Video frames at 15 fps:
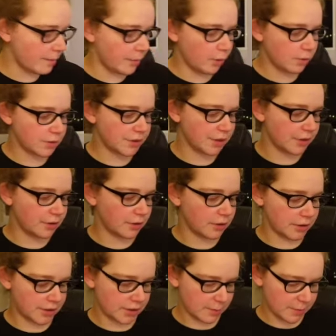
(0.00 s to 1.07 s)
Also got
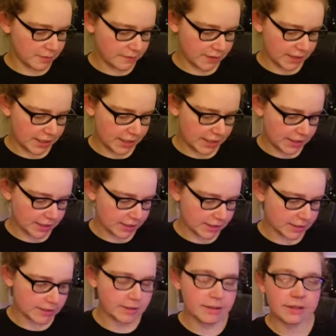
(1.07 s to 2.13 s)
some of these.
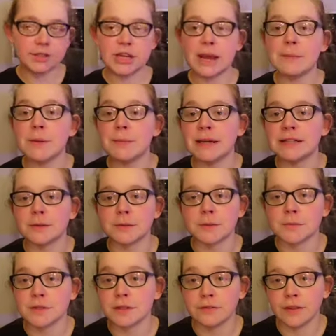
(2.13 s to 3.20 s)
Jamie picked up
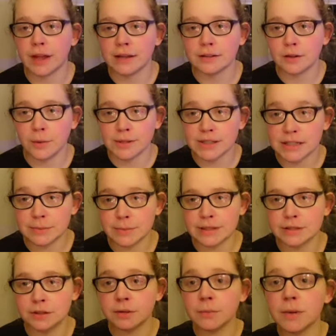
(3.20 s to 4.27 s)
some stuff that I have no idea he
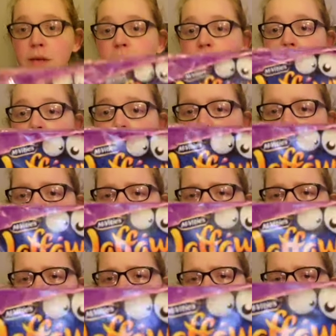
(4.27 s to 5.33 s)
picked up. But also
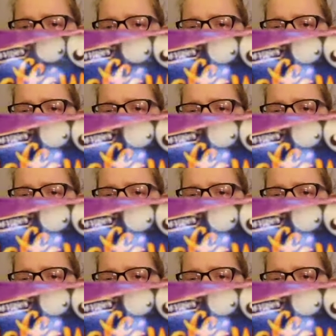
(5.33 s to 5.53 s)
got some of